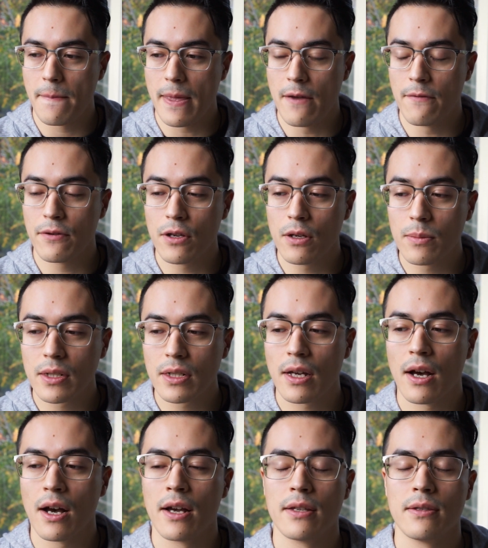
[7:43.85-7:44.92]
if
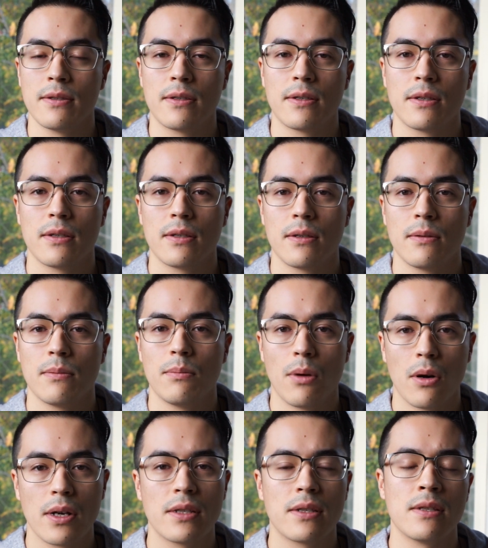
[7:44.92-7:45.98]
humankind
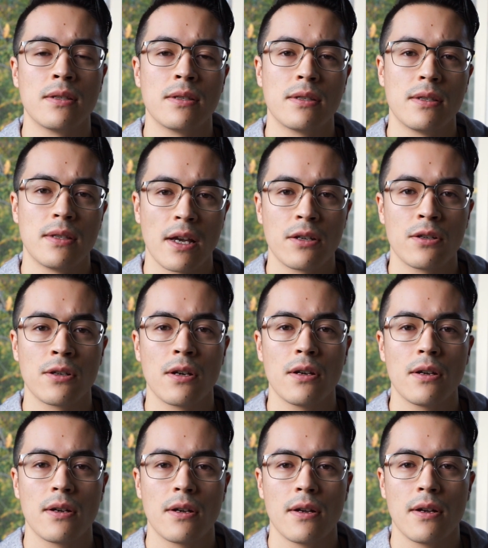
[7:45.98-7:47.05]
poisons
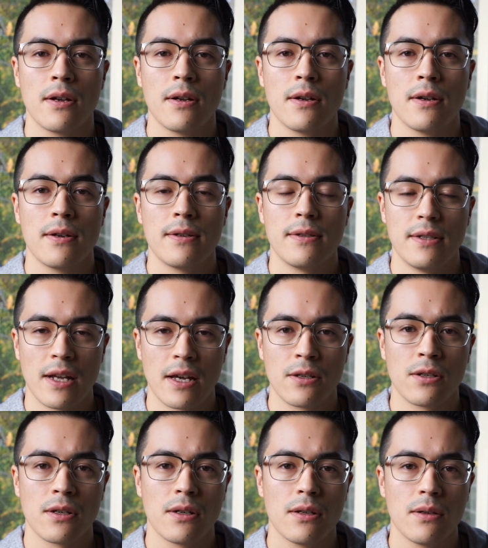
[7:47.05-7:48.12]
nature,
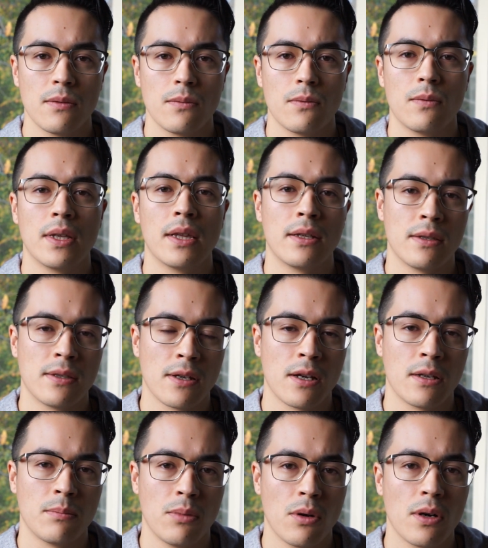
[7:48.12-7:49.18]
nature will in
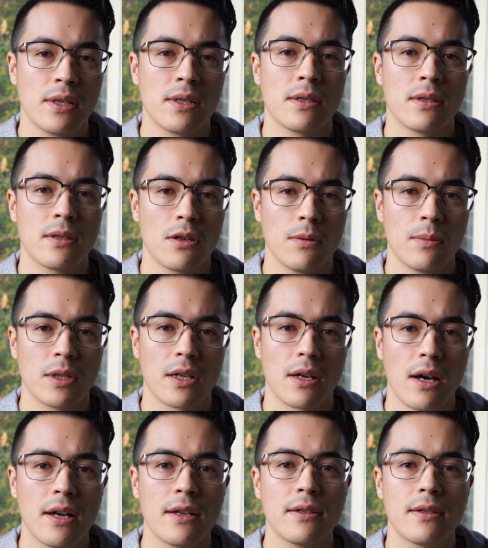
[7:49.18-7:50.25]
turn poison
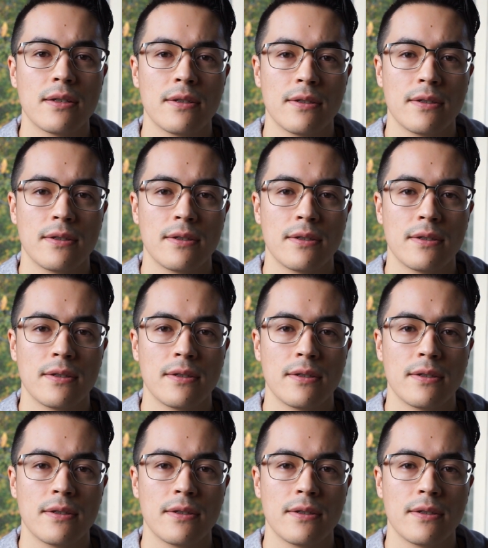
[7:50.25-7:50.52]
humankind.